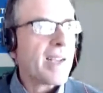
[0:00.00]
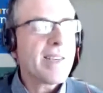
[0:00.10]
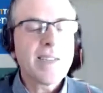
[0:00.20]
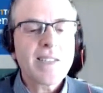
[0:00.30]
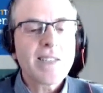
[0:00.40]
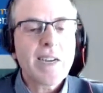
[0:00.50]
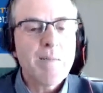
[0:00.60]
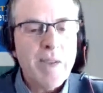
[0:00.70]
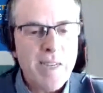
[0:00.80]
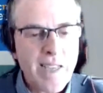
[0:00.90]
doesn't come
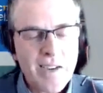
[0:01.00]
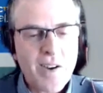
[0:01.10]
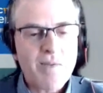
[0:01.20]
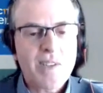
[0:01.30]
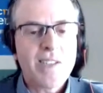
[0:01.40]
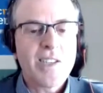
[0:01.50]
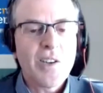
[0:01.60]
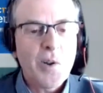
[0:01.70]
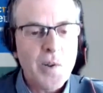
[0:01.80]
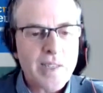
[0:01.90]
into that conversation. It
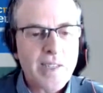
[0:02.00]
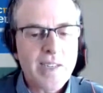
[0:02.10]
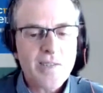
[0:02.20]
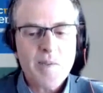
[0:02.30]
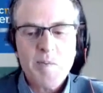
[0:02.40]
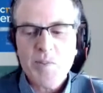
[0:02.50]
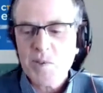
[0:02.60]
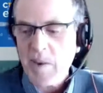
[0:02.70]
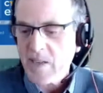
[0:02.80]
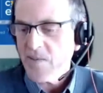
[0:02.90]
only does from the
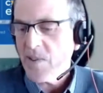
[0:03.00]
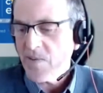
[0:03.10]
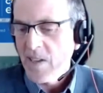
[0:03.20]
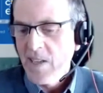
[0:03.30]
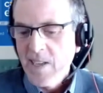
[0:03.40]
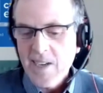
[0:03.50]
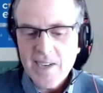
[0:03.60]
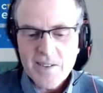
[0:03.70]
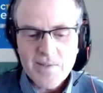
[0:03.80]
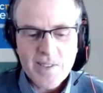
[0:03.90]
perspective of
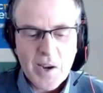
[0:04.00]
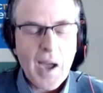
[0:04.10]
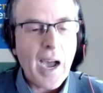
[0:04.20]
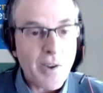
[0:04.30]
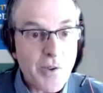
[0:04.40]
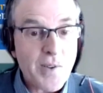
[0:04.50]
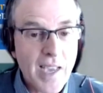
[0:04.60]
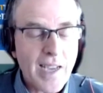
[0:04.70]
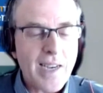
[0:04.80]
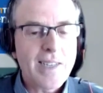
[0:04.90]
how you
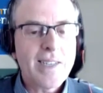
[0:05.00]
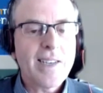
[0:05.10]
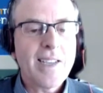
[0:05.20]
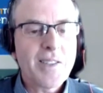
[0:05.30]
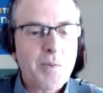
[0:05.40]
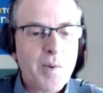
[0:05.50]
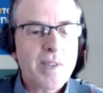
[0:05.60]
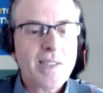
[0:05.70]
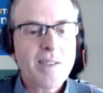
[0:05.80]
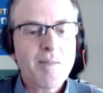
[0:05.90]
get it and the
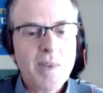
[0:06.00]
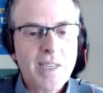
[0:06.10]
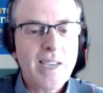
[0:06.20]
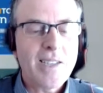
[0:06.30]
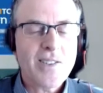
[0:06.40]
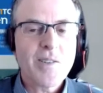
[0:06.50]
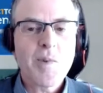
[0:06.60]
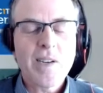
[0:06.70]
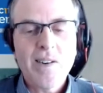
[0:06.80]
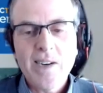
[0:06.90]
risk and mitigation and
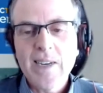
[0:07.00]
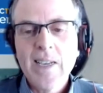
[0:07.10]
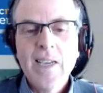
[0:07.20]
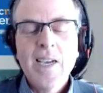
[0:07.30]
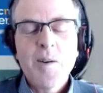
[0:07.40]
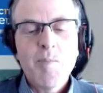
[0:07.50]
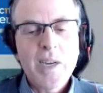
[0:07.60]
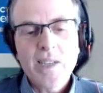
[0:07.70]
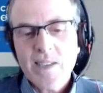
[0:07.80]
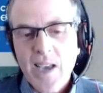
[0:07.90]
whatnot.
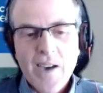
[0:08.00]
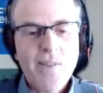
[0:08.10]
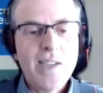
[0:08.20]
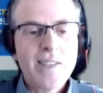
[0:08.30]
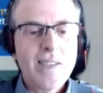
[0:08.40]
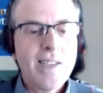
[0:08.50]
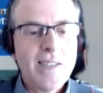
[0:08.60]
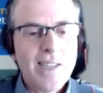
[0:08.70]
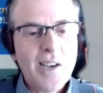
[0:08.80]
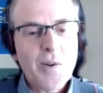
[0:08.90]
But it's evident
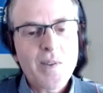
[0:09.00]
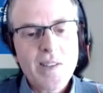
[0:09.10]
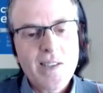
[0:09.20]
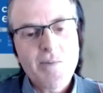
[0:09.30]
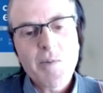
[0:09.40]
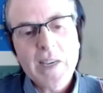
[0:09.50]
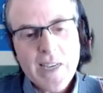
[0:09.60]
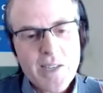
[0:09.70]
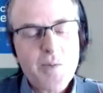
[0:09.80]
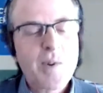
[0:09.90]
that, that we
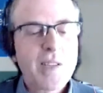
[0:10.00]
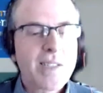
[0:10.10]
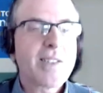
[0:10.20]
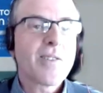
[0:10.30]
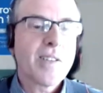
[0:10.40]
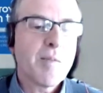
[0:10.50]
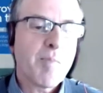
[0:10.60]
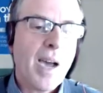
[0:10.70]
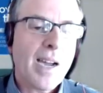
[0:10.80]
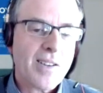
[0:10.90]
need to really start to
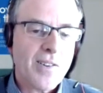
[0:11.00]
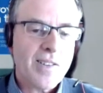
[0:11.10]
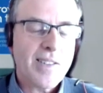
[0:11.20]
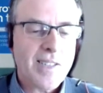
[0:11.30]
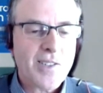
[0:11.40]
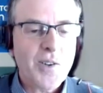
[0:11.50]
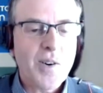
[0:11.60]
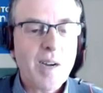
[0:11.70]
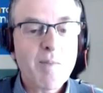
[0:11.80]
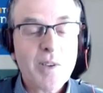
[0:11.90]
unpack all of this. So
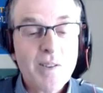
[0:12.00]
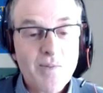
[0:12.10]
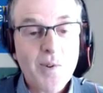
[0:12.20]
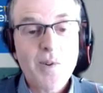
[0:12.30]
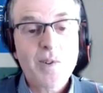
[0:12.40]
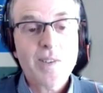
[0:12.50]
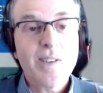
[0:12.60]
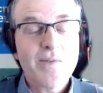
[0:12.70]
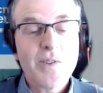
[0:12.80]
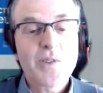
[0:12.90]
I'm looking forward
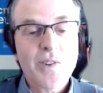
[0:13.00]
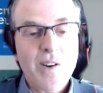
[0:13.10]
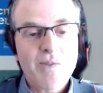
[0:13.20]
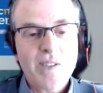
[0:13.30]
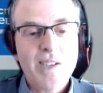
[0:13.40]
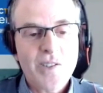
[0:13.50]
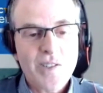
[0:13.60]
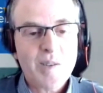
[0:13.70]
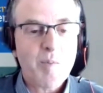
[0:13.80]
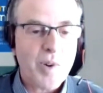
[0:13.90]
to future
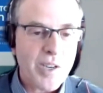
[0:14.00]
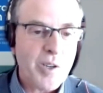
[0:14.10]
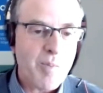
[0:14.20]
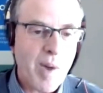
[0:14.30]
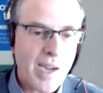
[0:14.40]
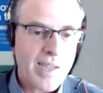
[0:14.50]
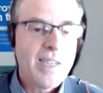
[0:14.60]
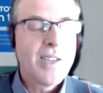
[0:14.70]
conversations and bringing you back.